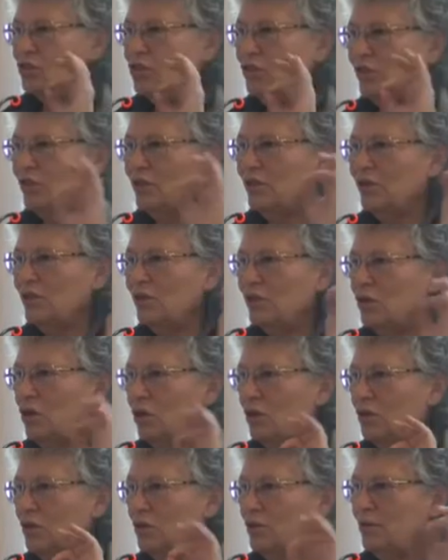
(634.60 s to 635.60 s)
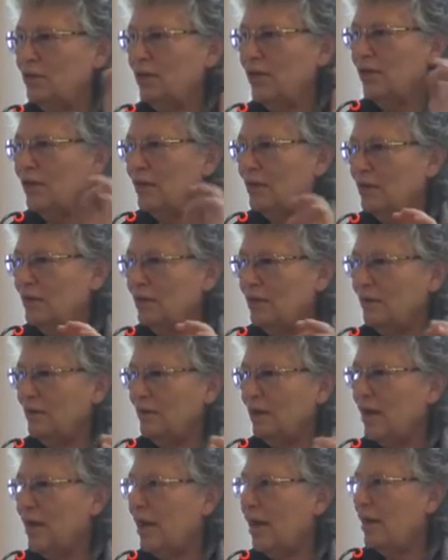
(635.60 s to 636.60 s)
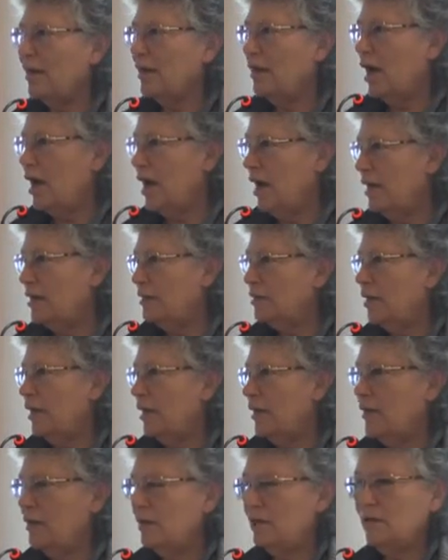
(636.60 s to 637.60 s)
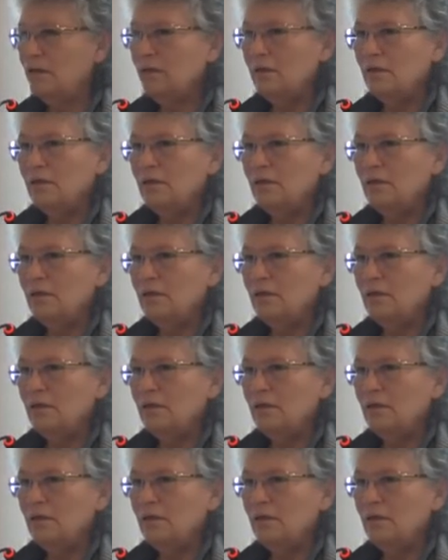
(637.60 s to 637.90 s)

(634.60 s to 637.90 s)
took gold ink and highlighted